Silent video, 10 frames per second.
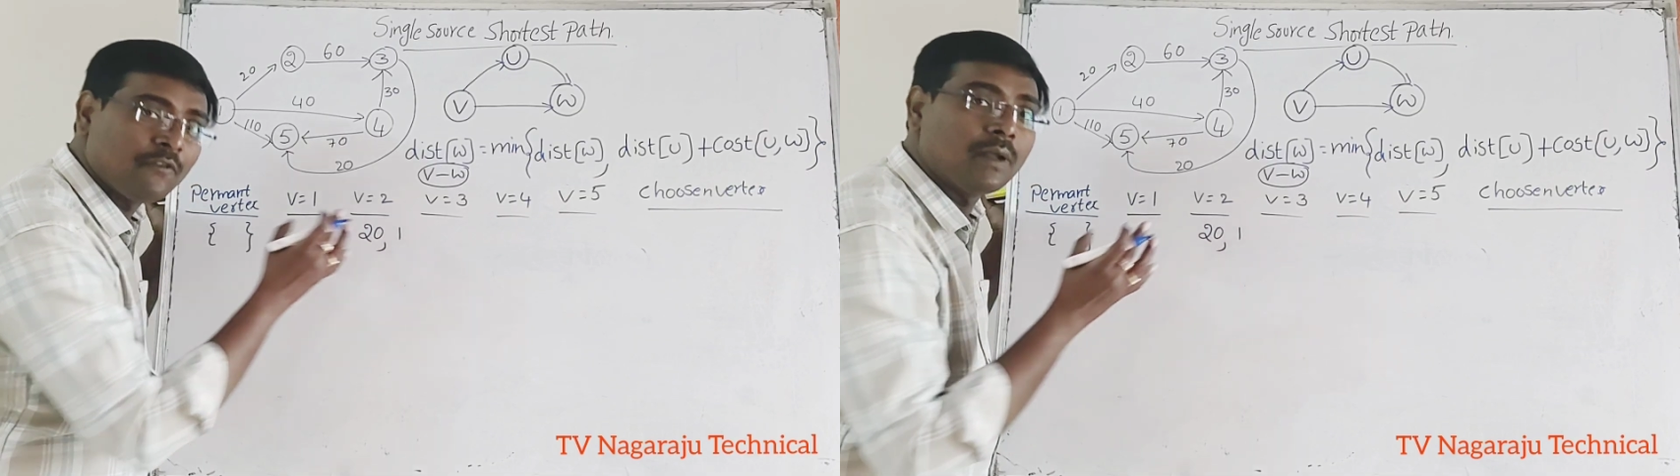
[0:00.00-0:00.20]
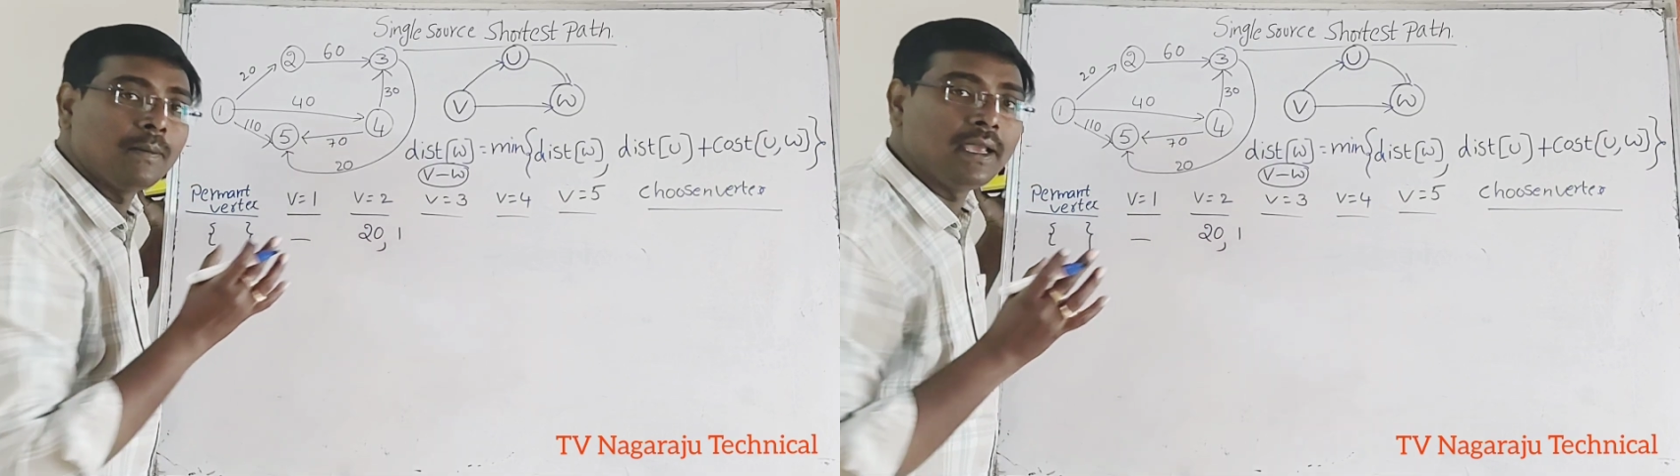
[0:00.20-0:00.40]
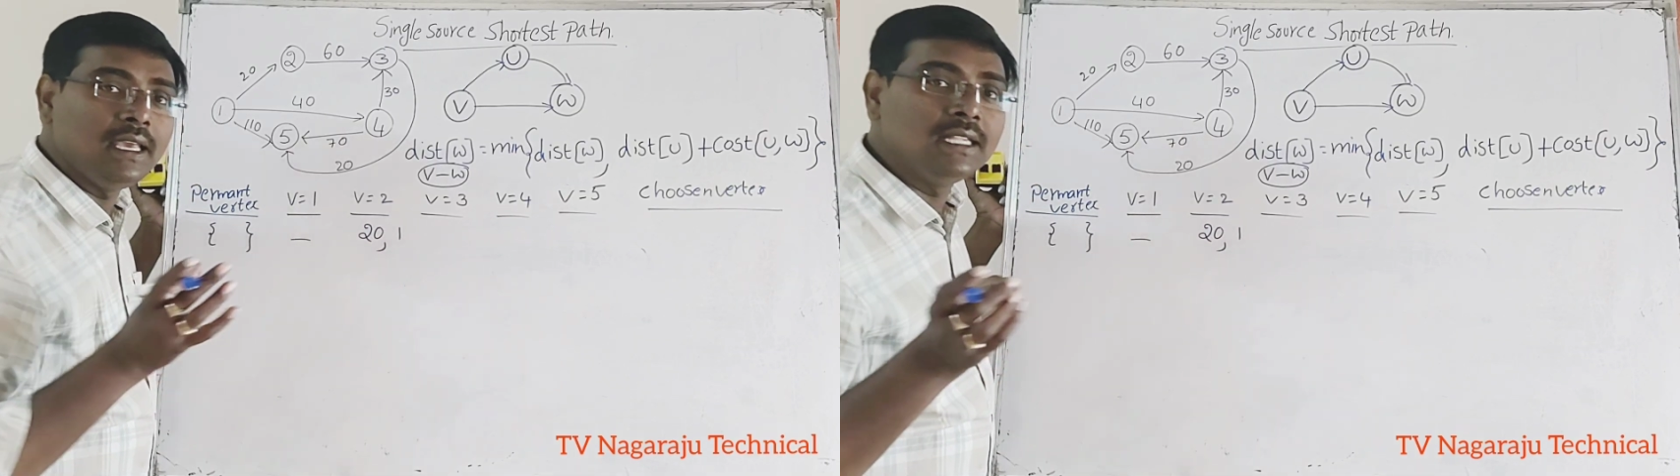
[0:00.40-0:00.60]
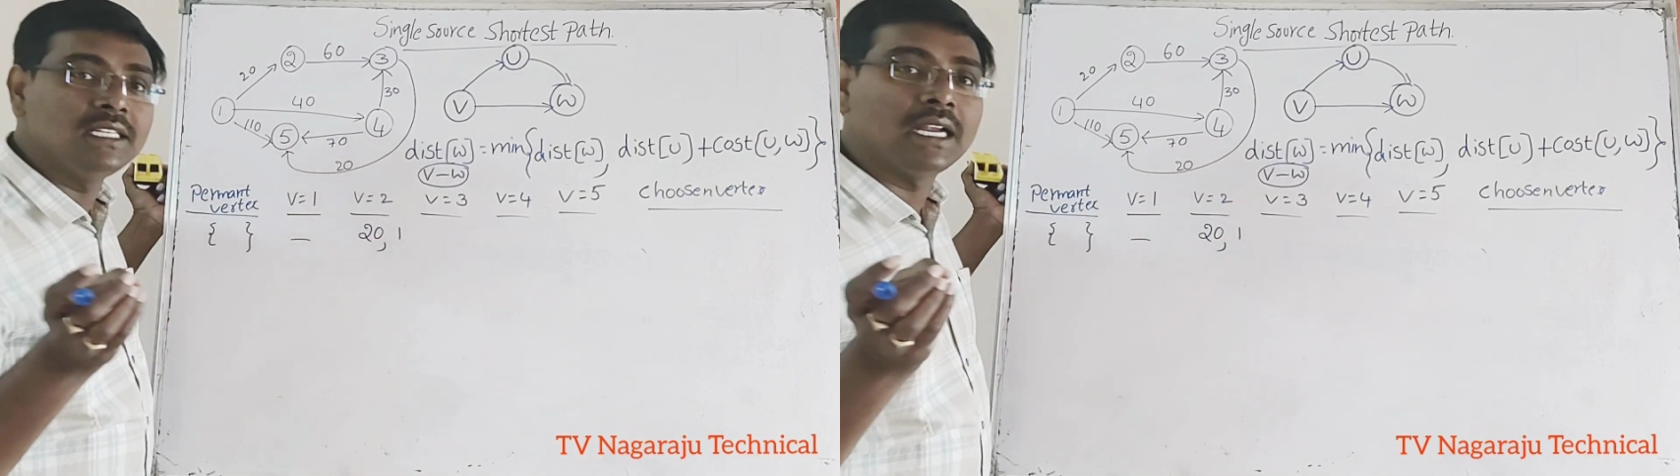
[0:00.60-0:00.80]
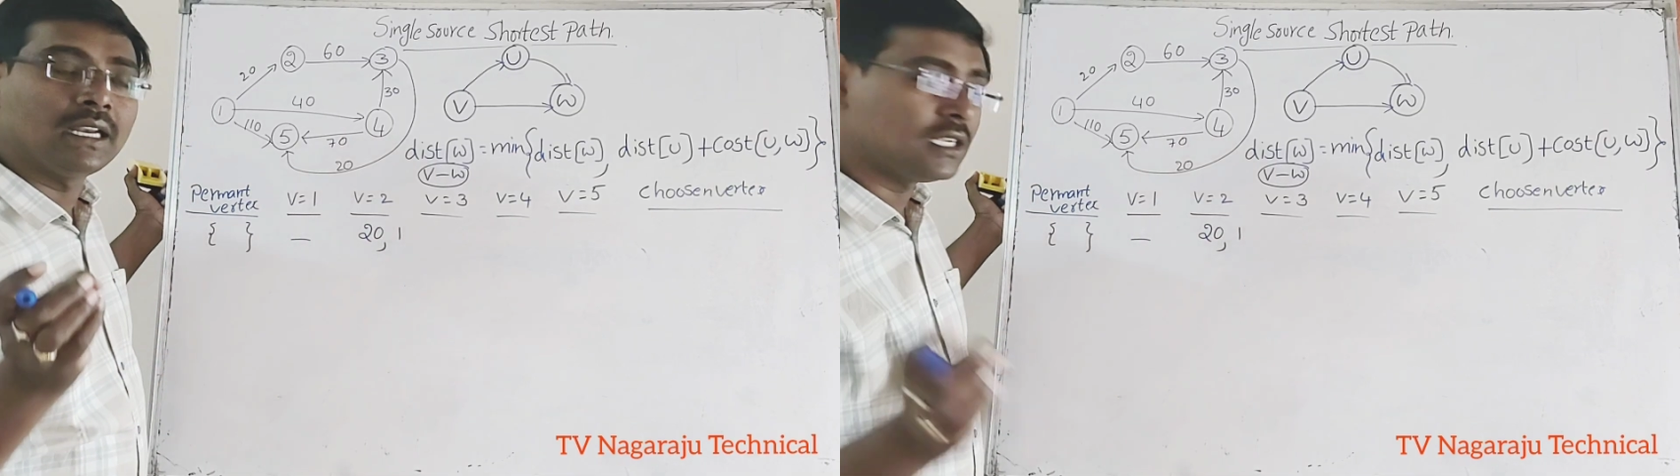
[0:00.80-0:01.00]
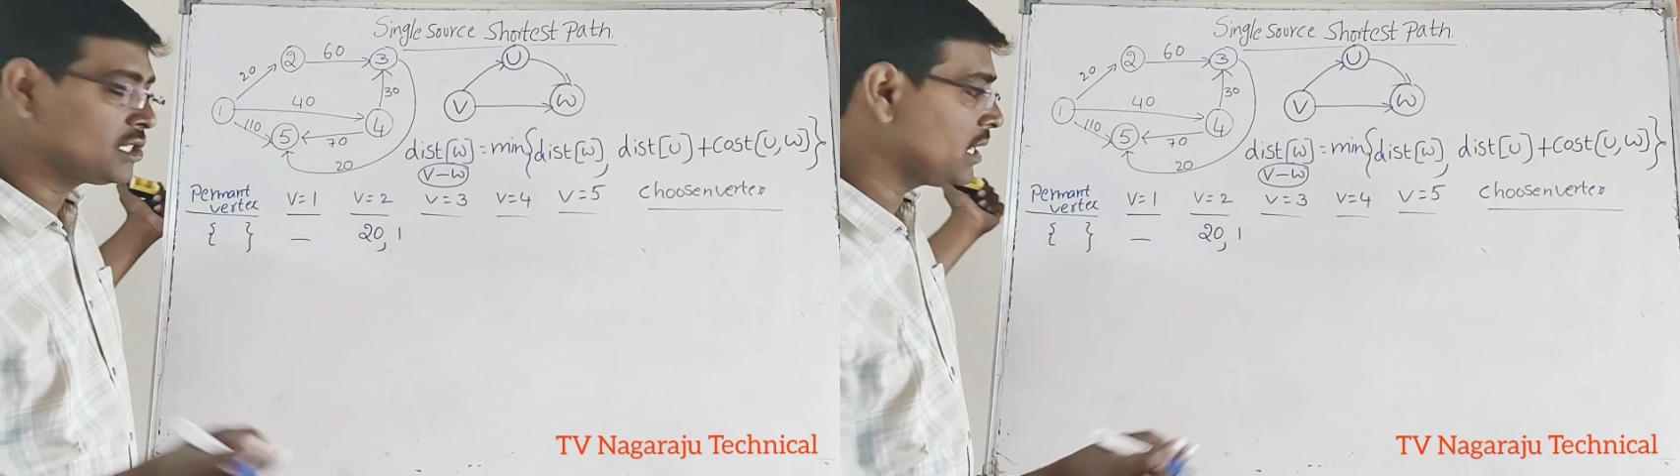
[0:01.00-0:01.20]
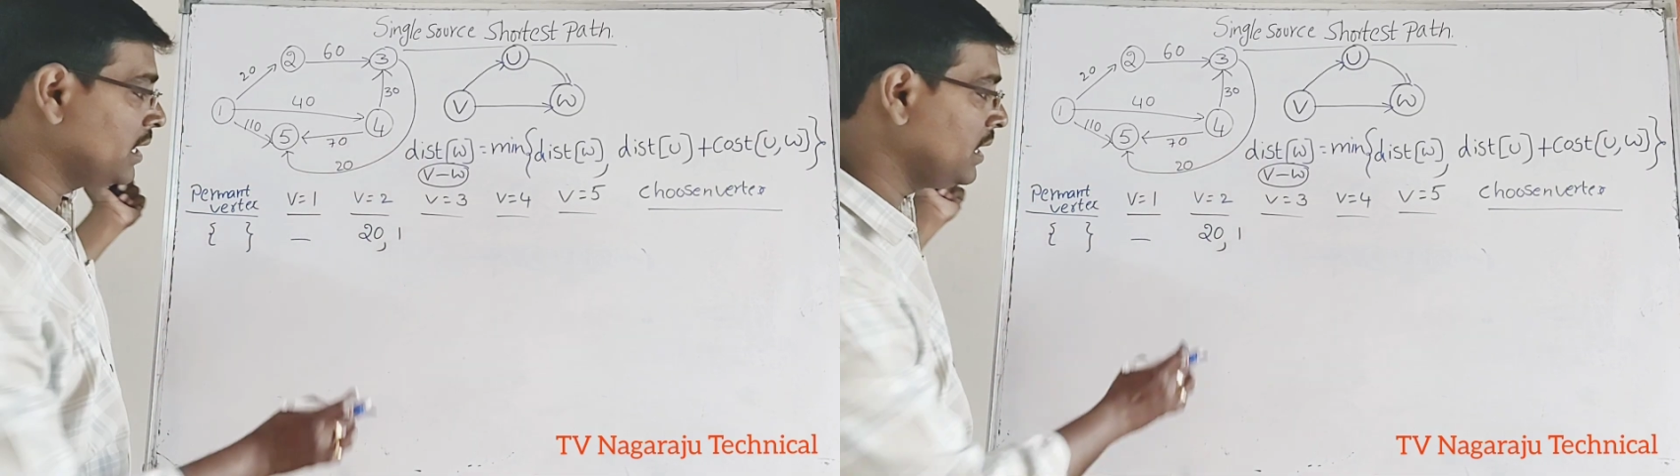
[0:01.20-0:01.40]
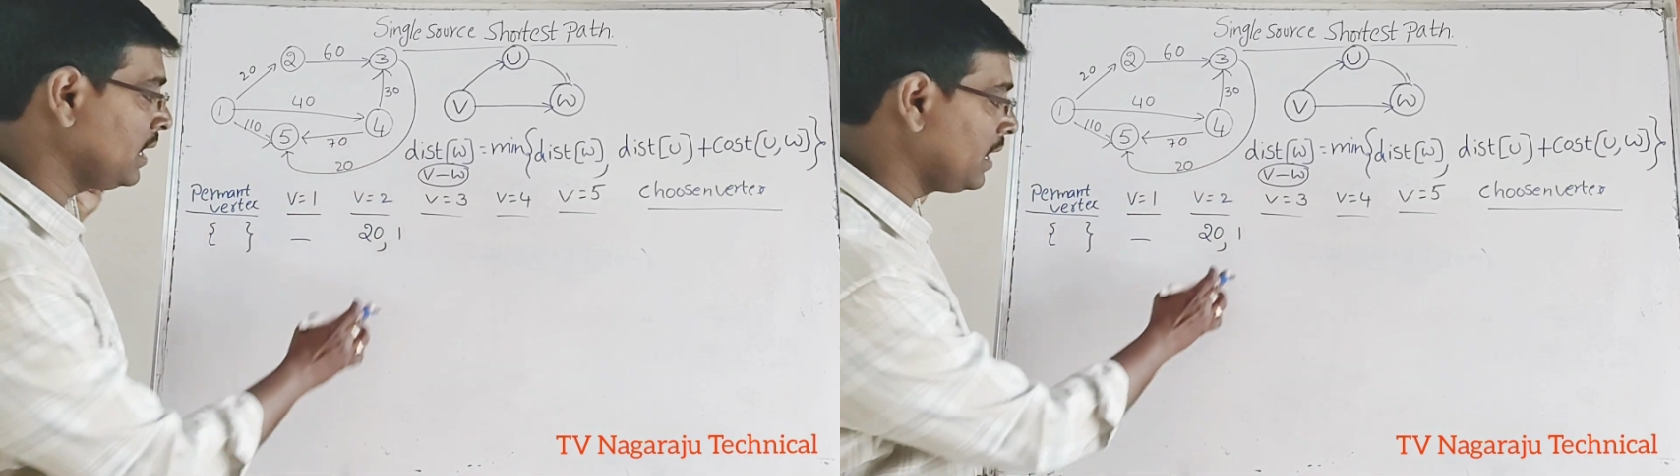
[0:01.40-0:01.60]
For my easy understanding,